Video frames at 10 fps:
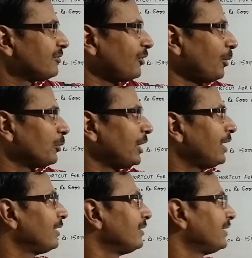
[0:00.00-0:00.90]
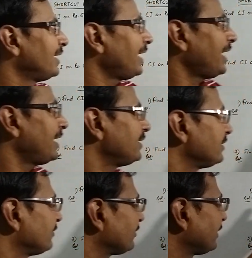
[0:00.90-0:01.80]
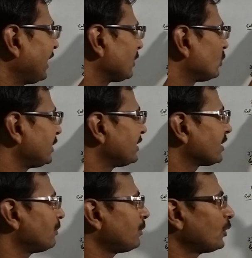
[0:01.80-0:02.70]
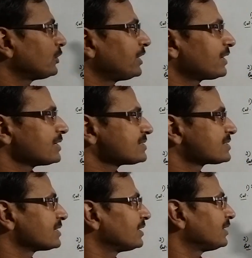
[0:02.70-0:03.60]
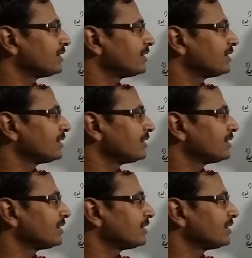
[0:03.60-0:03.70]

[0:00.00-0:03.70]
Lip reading: formula and calculate the compound interest